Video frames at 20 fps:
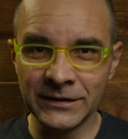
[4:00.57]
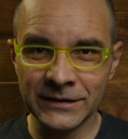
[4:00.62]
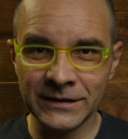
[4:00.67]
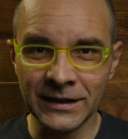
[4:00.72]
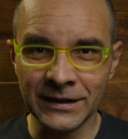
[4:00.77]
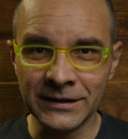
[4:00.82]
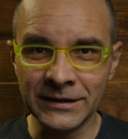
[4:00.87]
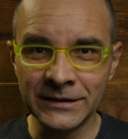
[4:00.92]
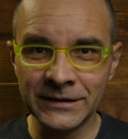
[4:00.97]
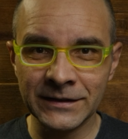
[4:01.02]

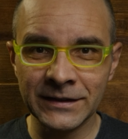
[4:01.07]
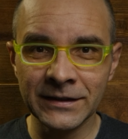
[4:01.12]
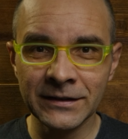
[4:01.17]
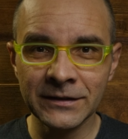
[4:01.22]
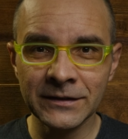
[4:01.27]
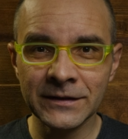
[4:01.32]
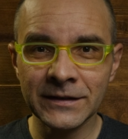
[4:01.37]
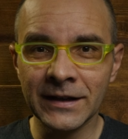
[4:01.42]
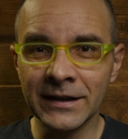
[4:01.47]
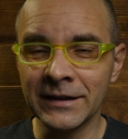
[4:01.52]
study
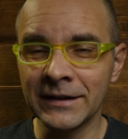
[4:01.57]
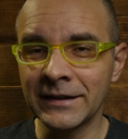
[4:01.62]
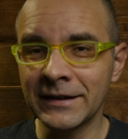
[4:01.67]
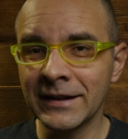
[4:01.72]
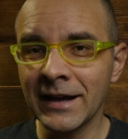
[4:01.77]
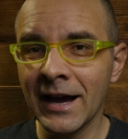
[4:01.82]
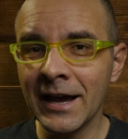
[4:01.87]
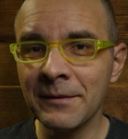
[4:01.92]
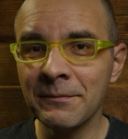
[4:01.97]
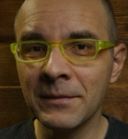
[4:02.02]
skills and
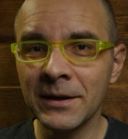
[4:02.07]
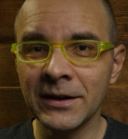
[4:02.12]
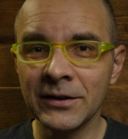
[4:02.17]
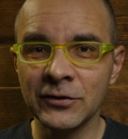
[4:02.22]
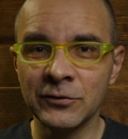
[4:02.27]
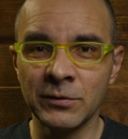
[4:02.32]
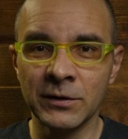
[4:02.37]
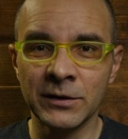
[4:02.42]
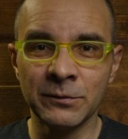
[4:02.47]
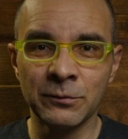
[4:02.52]
time
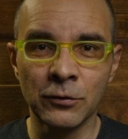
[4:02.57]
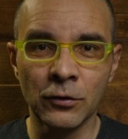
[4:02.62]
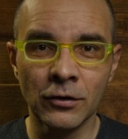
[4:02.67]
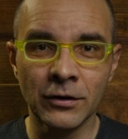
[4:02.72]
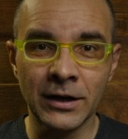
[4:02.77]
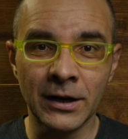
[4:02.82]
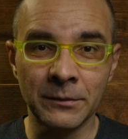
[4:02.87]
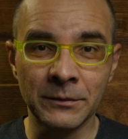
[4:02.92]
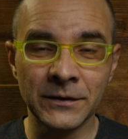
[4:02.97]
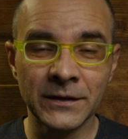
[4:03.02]
management
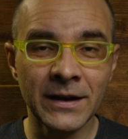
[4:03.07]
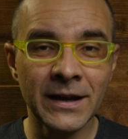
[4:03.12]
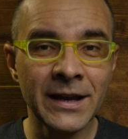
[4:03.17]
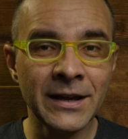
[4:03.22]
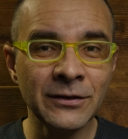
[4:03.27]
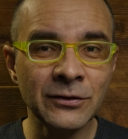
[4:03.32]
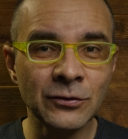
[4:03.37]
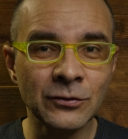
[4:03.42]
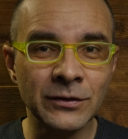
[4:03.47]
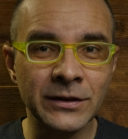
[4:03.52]
programs
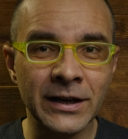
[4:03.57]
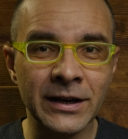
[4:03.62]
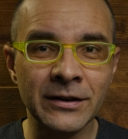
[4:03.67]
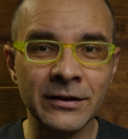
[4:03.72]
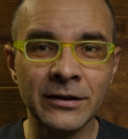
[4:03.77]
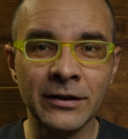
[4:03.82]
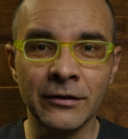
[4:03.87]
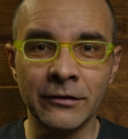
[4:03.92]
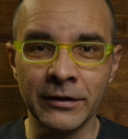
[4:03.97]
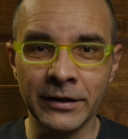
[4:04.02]
into their
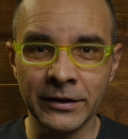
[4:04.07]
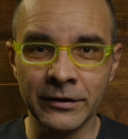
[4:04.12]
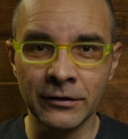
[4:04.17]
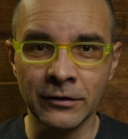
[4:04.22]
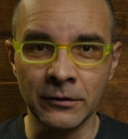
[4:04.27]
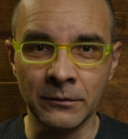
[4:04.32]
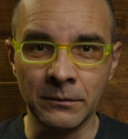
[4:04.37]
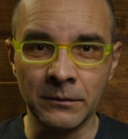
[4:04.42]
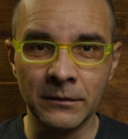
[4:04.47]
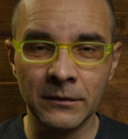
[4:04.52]

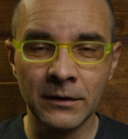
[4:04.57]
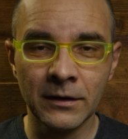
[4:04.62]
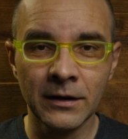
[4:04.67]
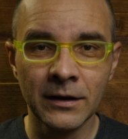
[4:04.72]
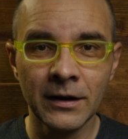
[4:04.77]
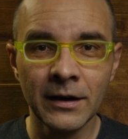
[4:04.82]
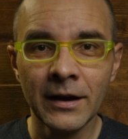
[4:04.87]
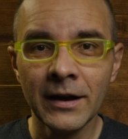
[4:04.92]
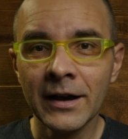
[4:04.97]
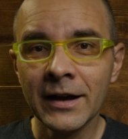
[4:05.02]
curriculum,
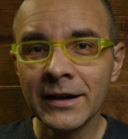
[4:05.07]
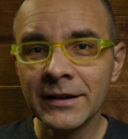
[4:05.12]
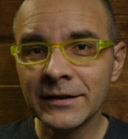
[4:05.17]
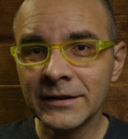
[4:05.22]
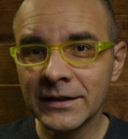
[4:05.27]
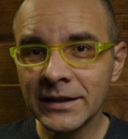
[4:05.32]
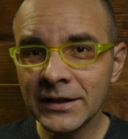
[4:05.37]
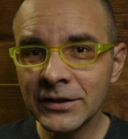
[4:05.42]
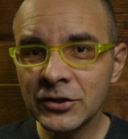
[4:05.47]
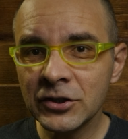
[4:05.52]

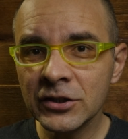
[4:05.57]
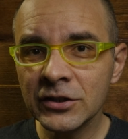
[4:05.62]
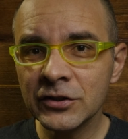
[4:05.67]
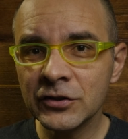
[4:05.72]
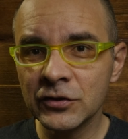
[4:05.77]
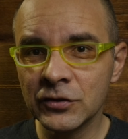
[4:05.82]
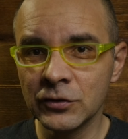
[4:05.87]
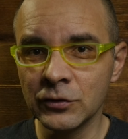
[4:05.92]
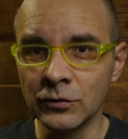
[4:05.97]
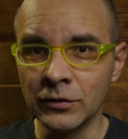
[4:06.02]
teaching
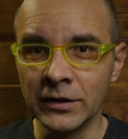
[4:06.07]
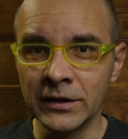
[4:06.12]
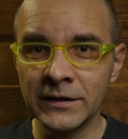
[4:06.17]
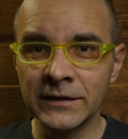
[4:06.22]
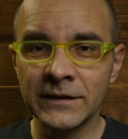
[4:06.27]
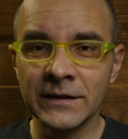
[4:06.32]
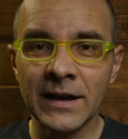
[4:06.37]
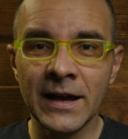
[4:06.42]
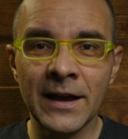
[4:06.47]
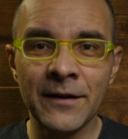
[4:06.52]

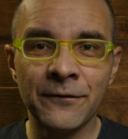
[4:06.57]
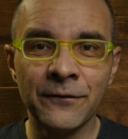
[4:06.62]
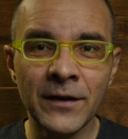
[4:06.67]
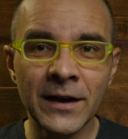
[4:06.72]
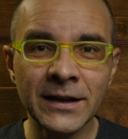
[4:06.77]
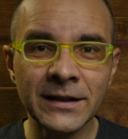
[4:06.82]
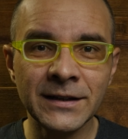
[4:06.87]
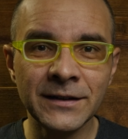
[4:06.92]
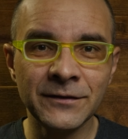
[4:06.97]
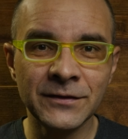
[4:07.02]
students
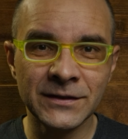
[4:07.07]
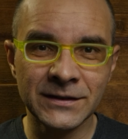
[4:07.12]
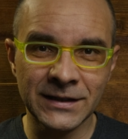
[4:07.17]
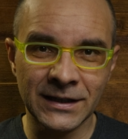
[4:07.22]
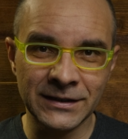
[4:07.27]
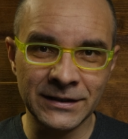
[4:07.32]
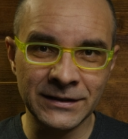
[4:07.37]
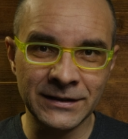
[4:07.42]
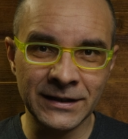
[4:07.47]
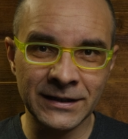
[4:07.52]
effective
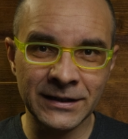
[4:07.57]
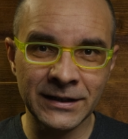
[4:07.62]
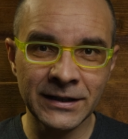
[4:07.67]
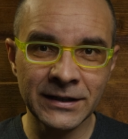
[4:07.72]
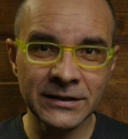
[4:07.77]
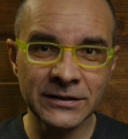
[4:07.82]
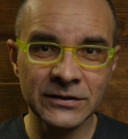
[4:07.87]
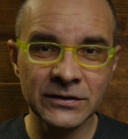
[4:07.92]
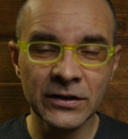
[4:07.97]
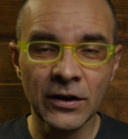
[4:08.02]
study
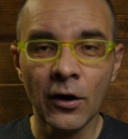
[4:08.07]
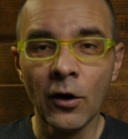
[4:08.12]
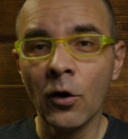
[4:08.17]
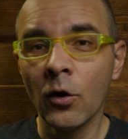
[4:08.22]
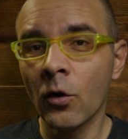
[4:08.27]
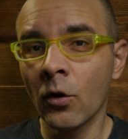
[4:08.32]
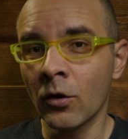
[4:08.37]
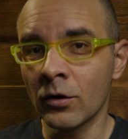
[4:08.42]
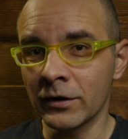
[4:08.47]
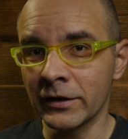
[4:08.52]
techniques,
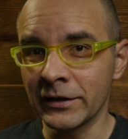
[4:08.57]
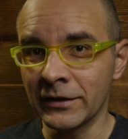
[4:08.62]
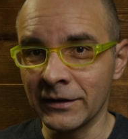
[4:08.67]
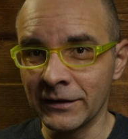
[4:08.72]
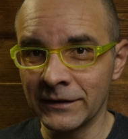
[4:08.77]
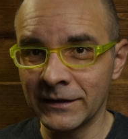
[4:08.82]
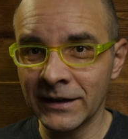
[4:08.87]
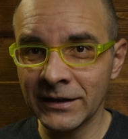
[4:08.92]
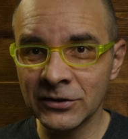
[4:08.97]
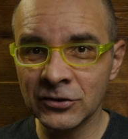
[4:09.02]

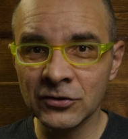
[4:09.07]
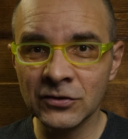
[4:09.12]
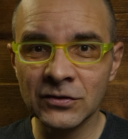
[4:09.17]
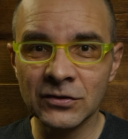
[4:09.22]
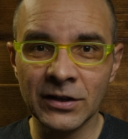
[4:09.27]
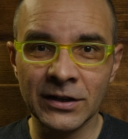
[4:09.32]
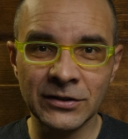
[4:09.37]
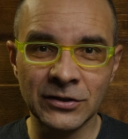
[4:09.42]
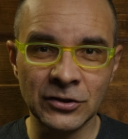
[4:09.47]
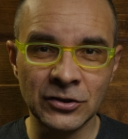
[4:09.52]
organization
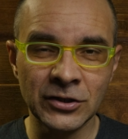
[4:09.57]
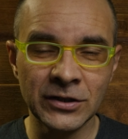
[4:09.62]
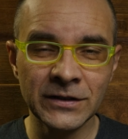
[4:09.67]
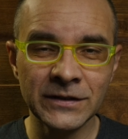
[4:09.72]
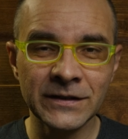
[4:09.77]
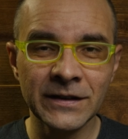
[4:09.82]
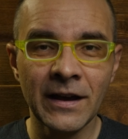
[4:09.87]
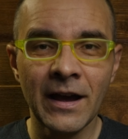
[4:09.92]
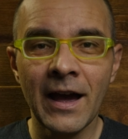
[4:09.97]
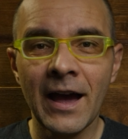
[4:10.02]

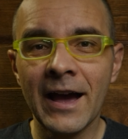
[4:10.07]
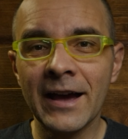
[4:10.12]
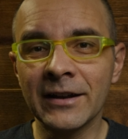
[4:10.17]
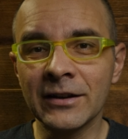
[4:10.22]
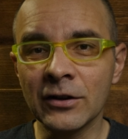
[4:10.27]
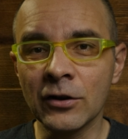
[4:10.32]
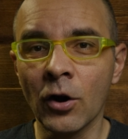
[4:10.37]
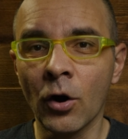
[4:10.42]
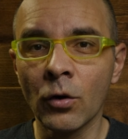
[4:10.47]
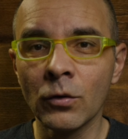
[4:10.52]
strategies,
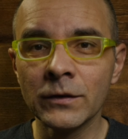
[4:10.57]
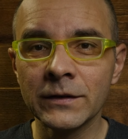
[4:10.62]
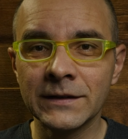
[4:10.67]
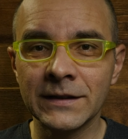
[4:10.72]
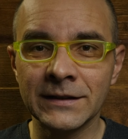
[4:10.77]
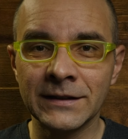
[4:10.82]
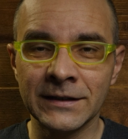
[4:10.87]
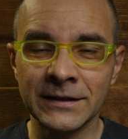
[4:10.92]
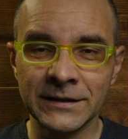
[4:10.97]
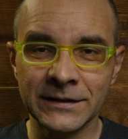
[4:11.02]
and
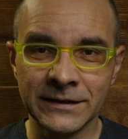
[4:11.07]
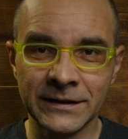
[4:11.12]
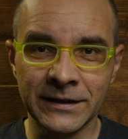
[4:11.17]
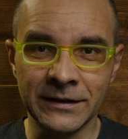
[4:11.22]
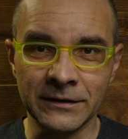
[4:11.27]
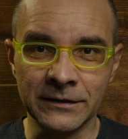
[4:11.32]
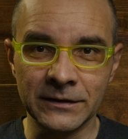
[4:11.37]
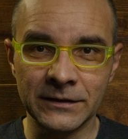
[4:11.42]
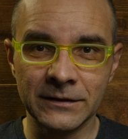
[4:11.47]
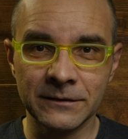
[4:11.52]
goal-setting
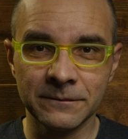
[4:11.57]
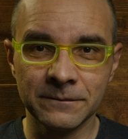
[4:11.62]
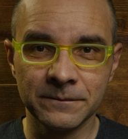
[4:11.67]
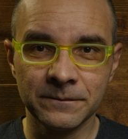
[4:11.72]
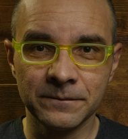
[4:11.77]
skills.